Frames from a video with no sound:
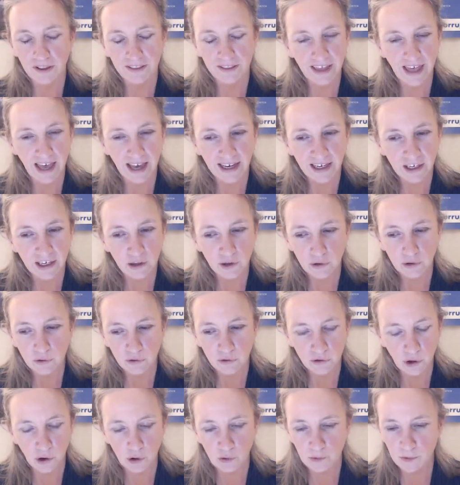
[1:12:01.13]
thank you
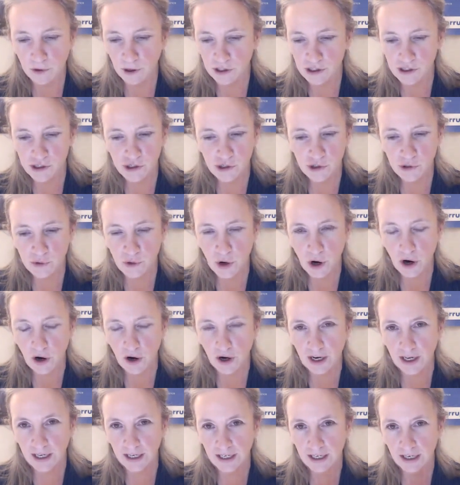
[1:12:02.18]
so much. You are
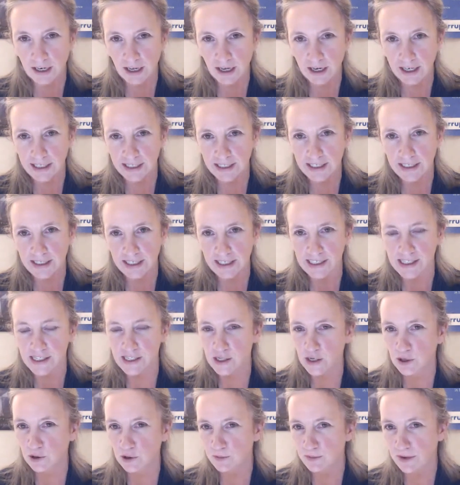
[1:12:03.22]
enlightening
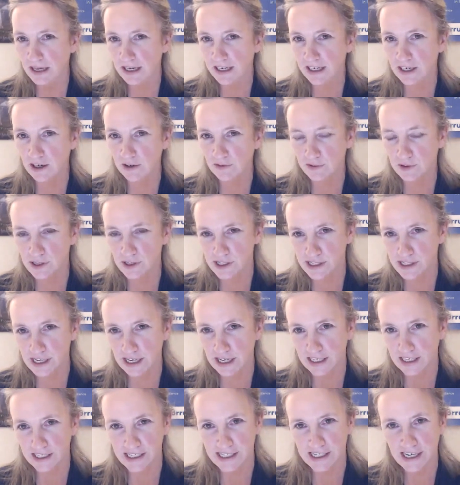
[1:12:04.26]
so many of us.
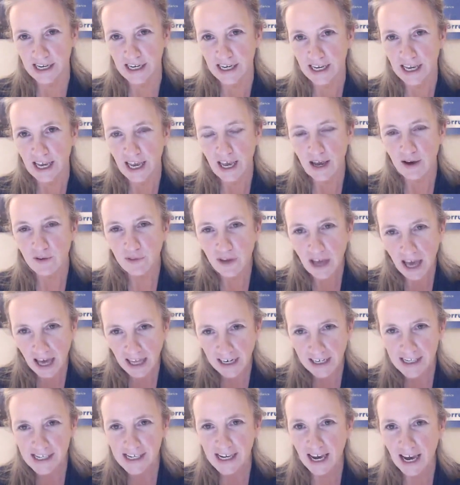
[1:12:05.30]
And if
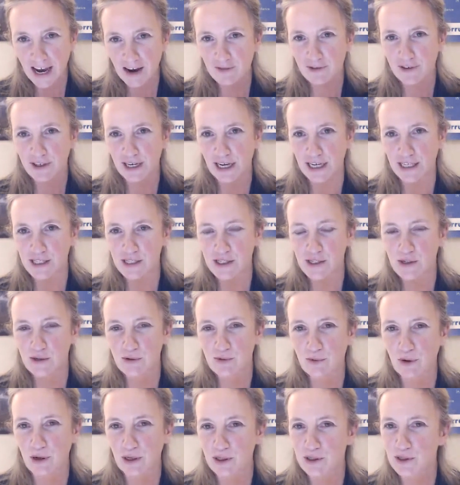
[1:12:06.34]
Canada ever gets too
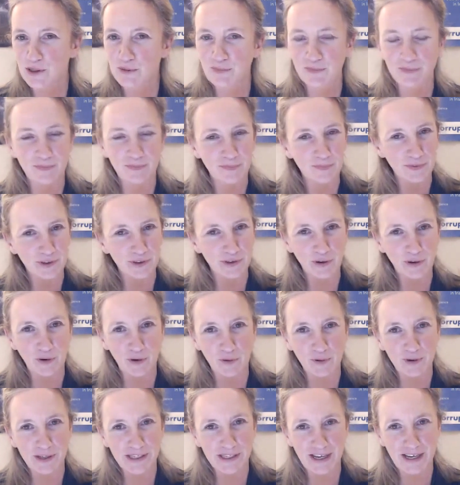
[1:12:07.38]
much, you'll
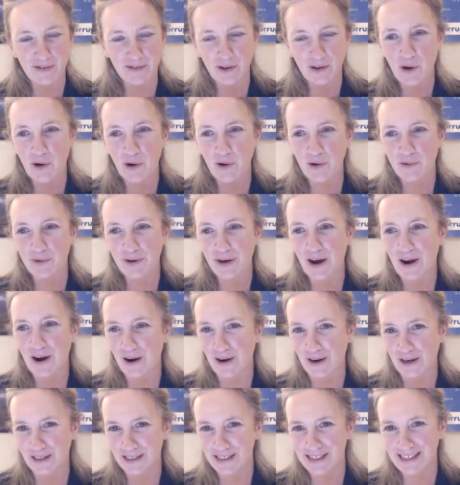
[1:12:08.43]
always have a home in
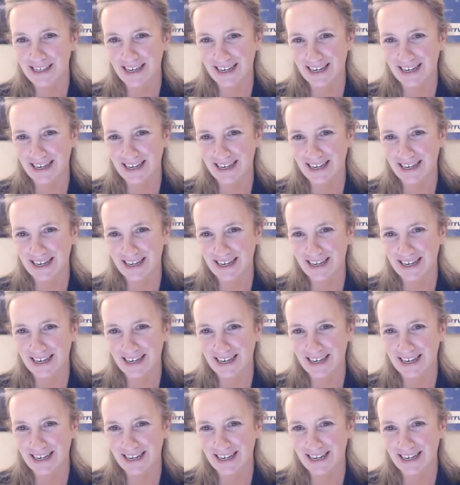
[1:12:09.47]
Ireland.